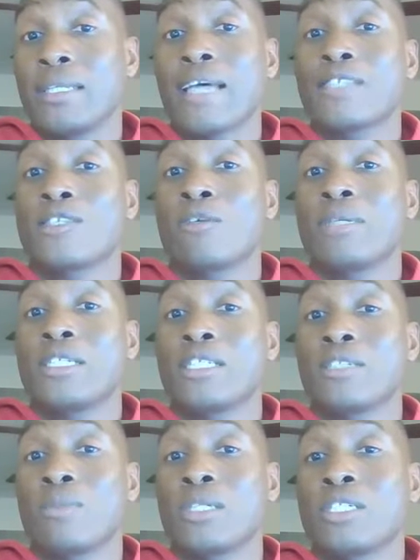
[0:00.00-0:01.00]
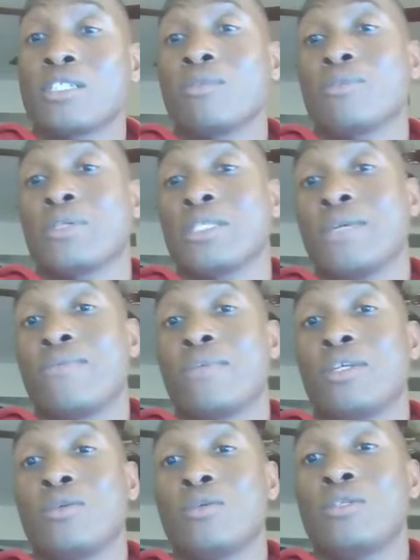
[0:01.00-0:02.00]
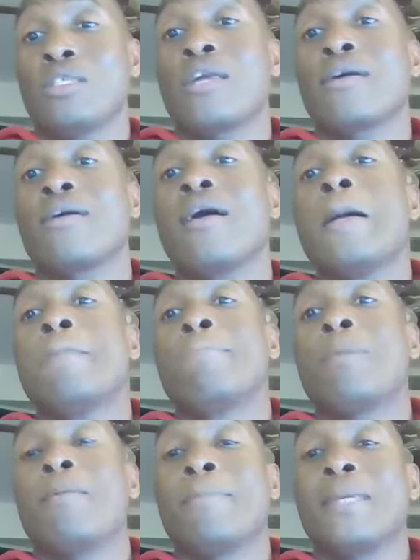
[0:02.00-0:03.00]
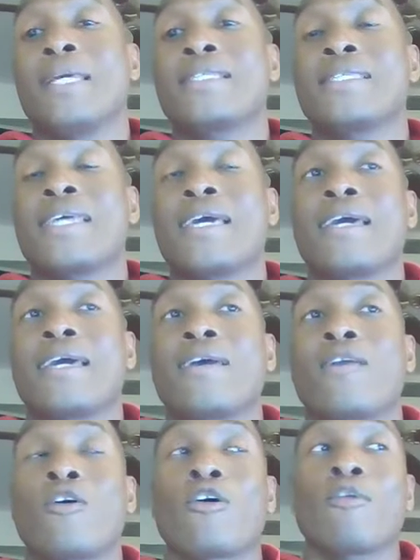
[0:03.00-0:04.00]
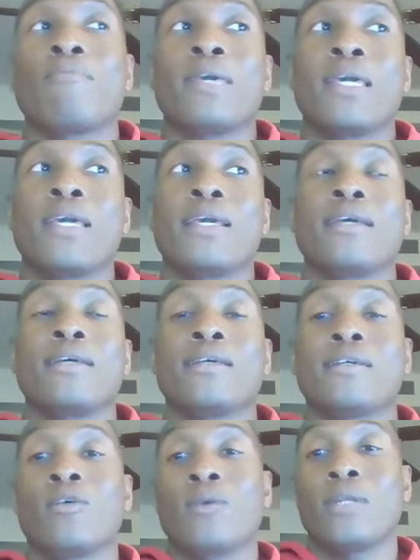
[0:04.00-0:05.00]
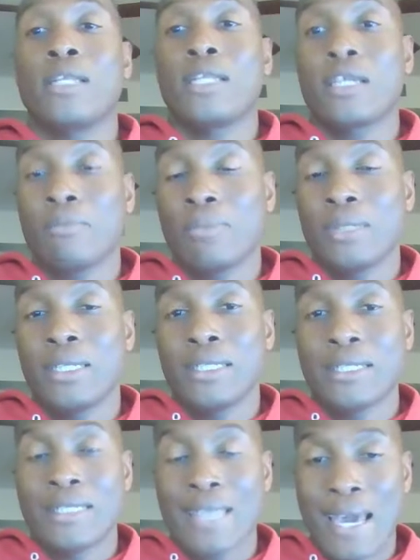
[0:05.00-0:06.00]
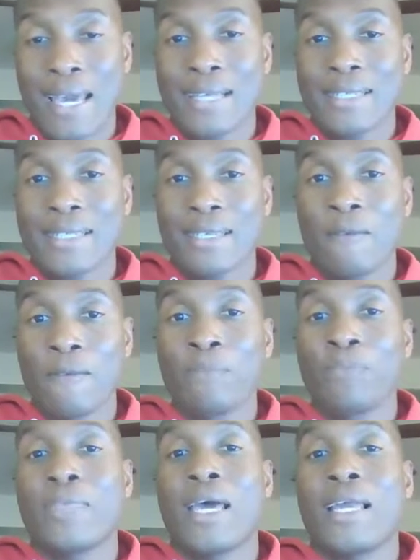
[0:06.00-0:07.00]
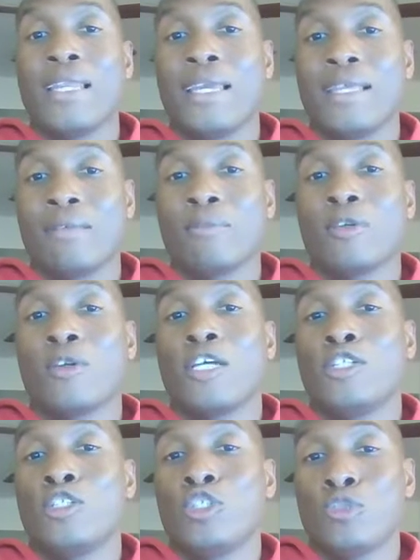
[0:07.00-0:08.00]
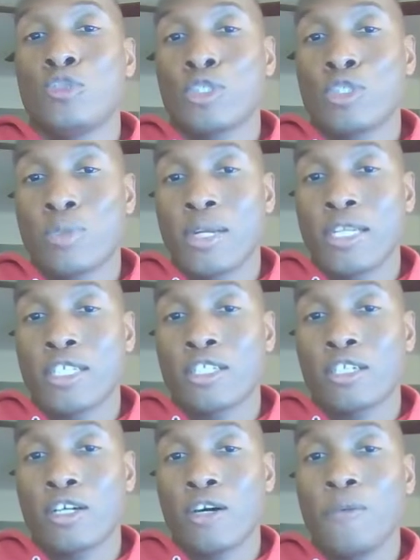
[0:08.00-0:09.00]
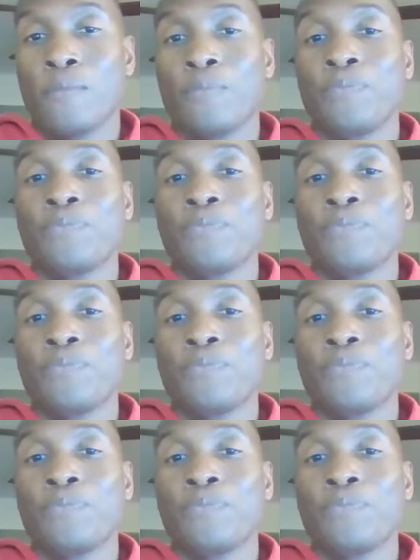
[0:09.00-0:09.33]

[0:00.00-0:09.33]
Not so much as them receiving the newsletter, but me saying, or me going in and completing the task, that let them know that June is ready to go.